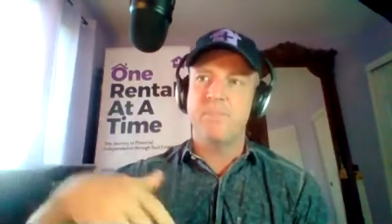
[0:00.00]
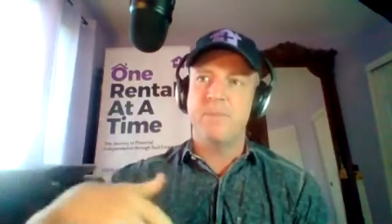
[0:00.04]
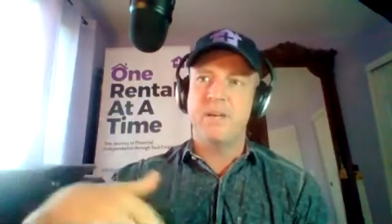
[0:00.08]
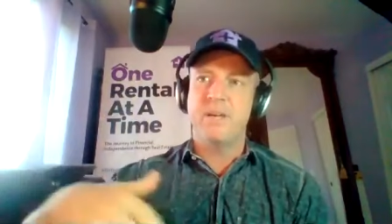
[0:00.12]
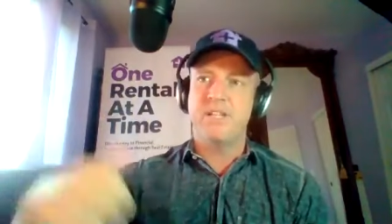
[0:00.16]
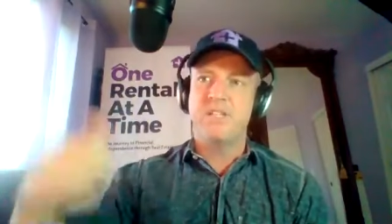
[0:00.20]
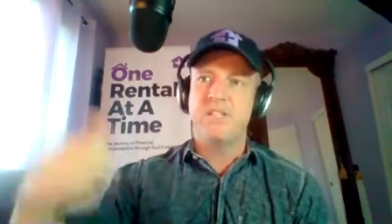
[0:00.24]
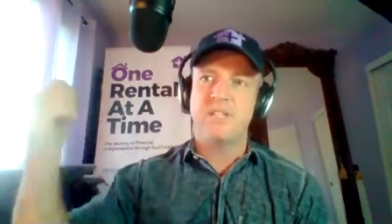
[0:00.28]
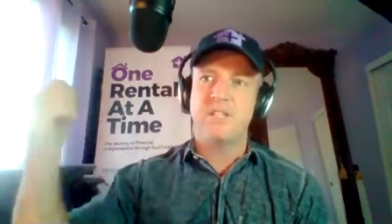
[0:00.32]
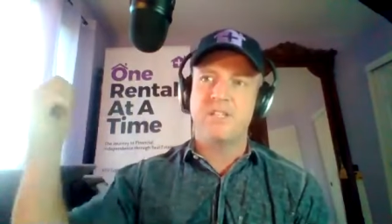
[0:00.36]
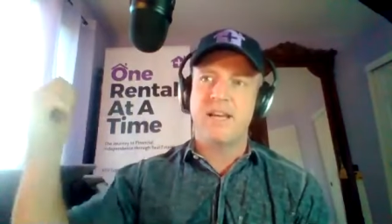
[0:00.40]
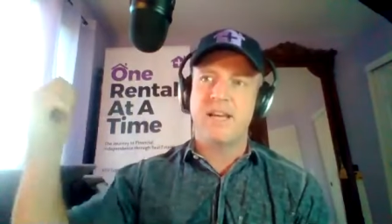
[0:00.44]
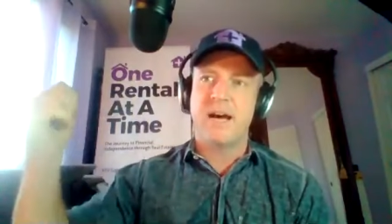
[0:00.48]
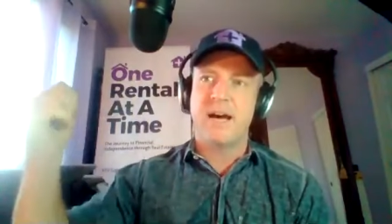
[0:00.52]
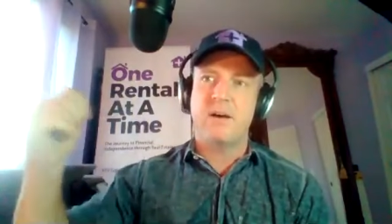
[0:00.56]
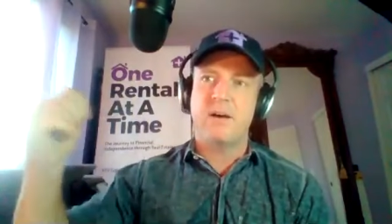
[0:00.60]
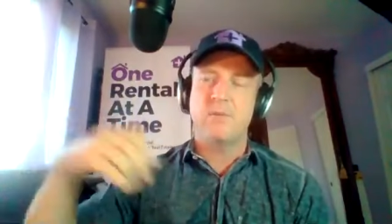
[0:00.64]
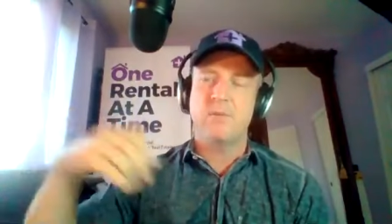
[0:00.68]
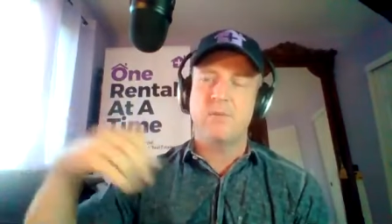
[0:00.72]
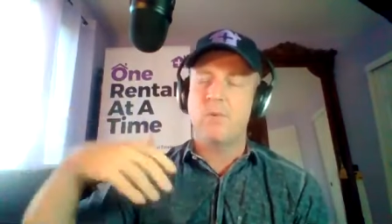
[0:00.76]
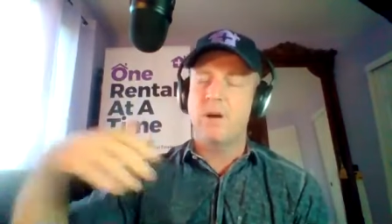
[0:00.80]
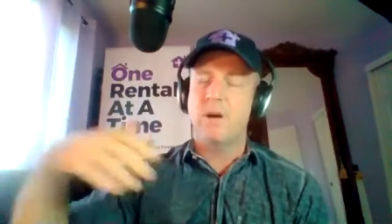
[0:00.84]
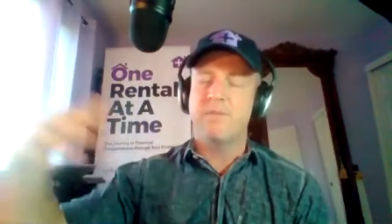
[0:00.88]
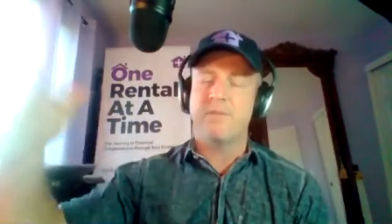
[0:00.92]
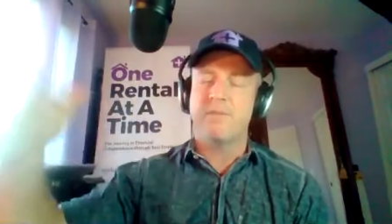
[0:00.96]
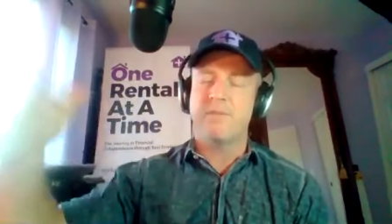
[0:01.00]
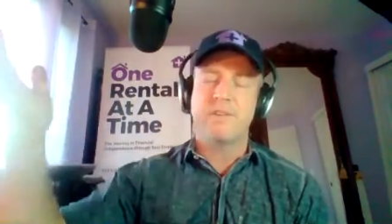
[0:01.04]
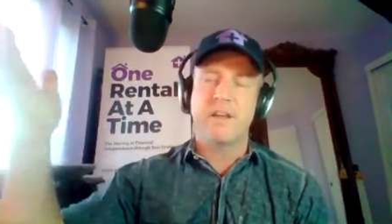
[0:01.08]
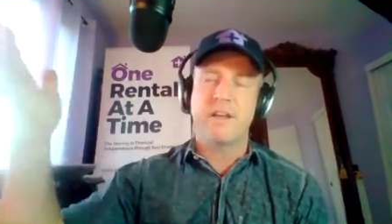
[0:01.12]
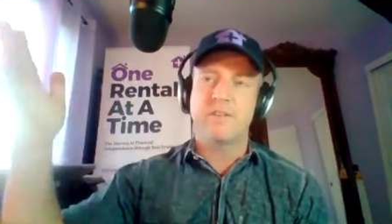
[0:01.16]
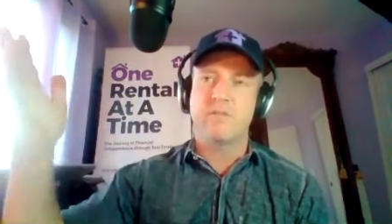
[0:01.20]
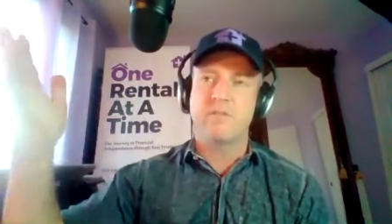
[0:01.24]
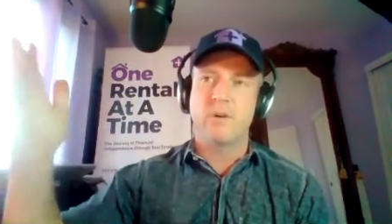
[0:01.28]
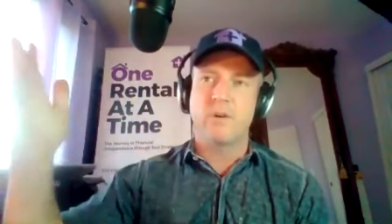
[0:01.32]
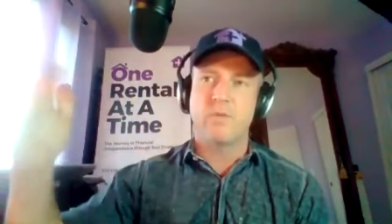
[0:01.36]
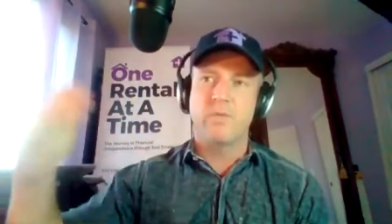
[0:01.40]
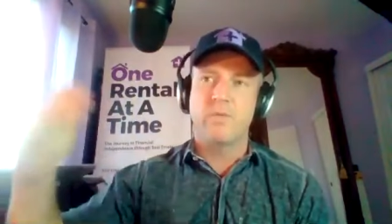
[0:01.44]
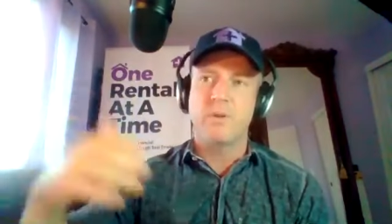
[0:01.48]
Mitch's out, whoever
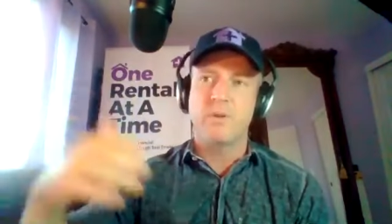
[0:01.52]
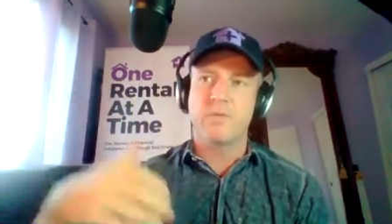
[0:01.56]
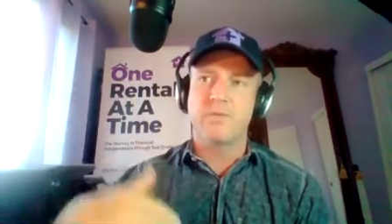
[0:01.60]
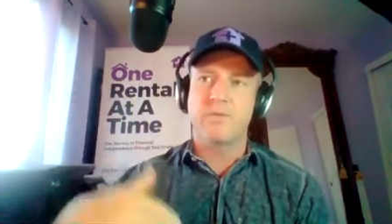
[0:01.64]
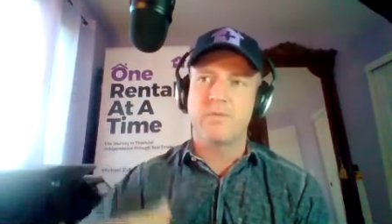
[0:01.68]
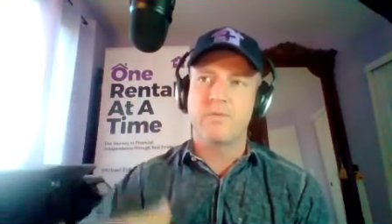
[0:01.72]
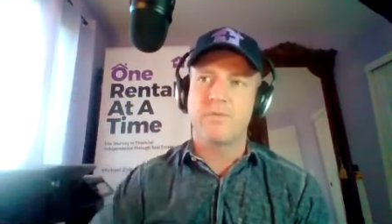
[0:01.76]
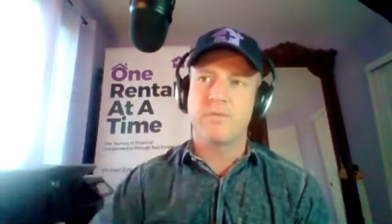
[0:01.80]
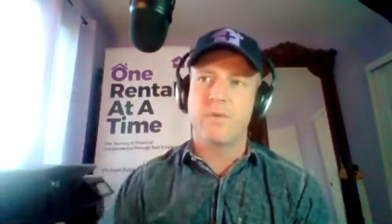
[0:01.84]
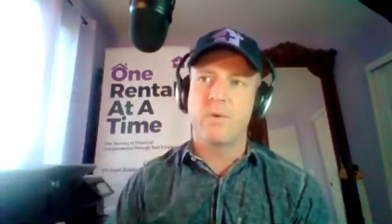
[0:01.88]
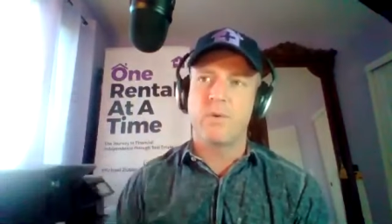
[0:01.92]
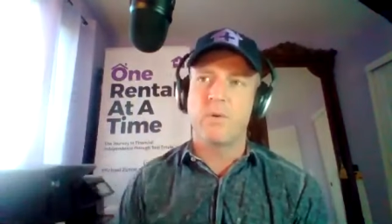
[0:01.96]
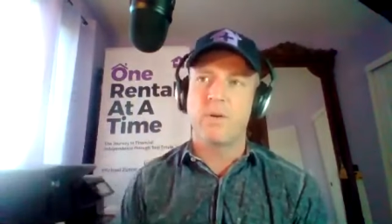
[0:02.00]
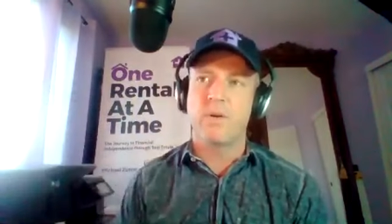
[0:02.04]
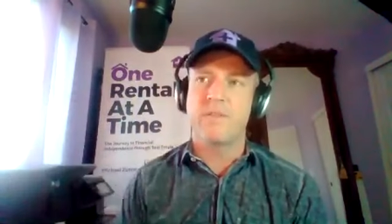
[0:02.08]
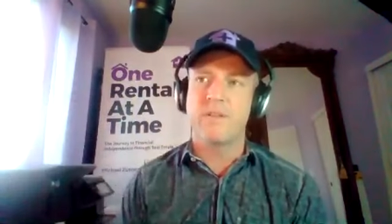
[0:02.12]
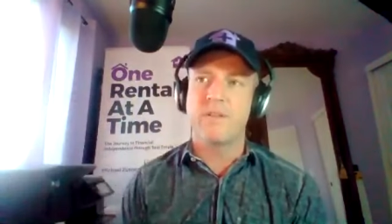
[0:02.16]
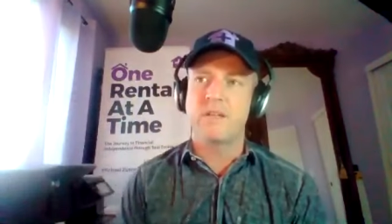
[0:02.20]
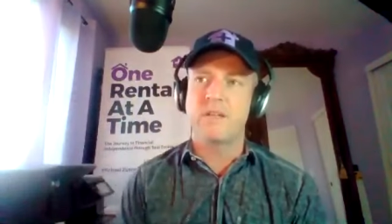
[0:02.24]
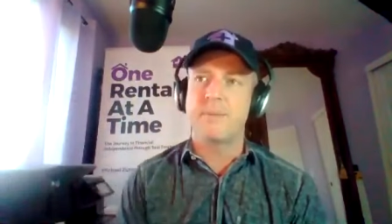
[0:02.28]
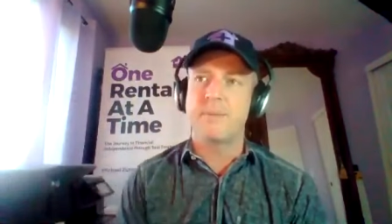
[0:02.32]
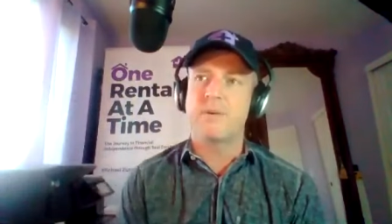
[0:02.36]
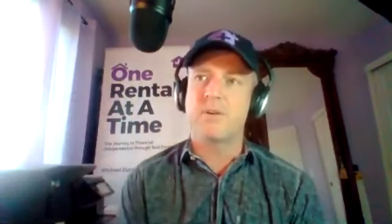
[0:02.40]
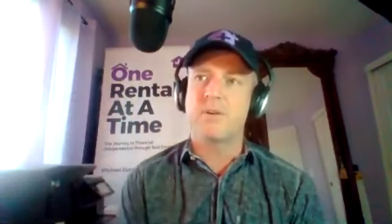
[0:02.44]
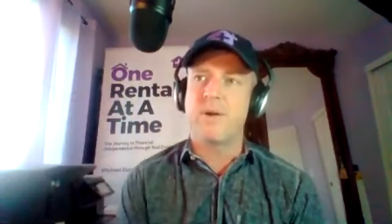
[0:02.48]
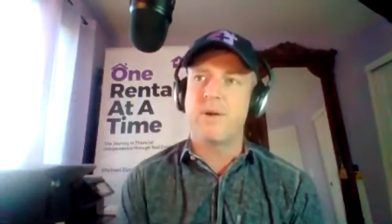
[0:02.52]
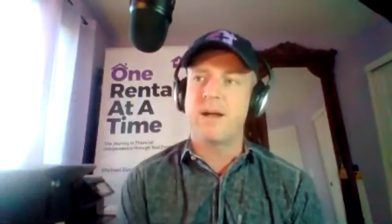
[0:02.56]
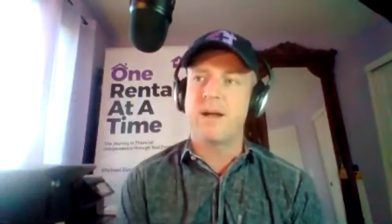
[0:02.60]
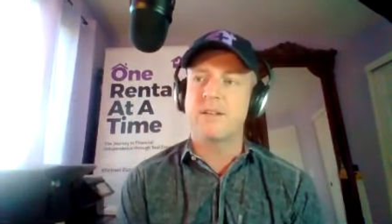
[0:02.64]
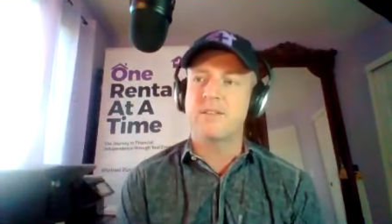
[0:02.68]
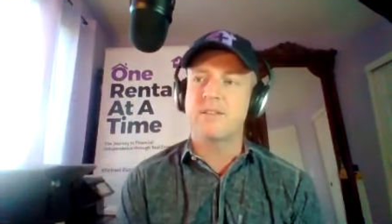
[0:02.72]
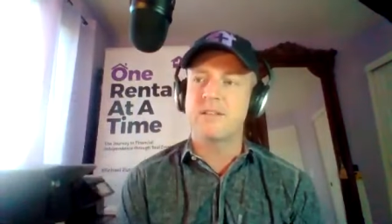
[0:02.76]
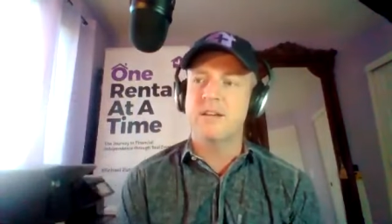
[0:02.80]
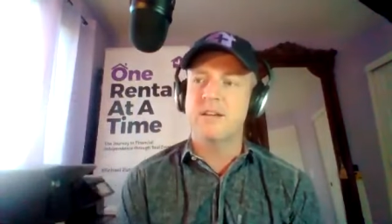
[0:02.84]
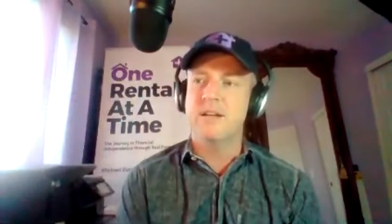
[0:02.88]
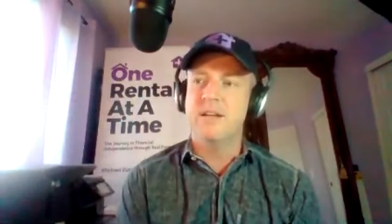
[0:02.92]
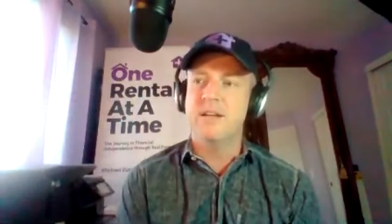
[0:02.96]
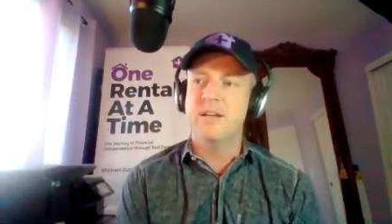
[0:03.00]
takes over for the
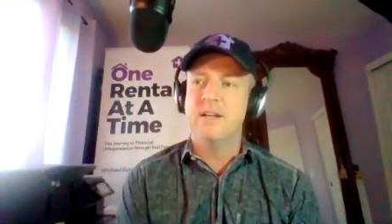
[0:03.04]
Democrats.